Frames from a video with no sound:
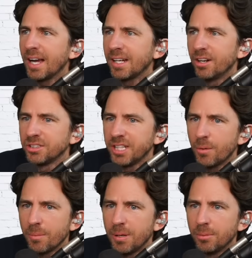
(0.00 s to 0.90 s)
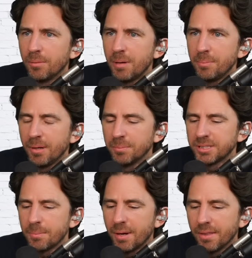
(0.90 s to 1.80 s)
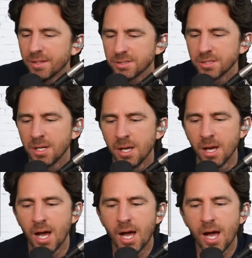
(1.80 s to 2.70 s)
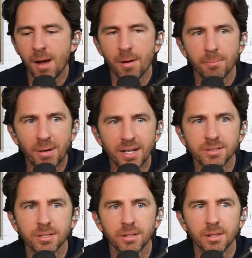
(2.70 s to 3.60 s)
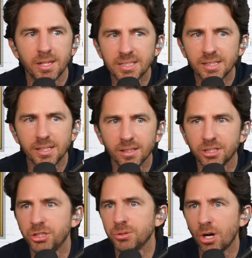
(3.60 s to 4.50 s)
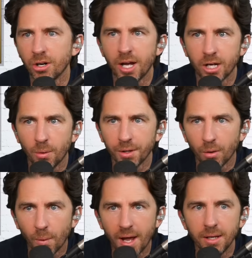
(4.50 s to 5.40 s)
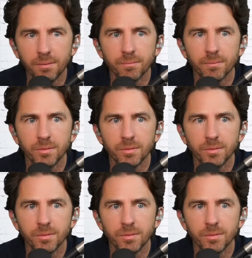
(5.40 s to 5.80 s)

I can understand why people might be upset by this. Uh, but these legal issues are not going away.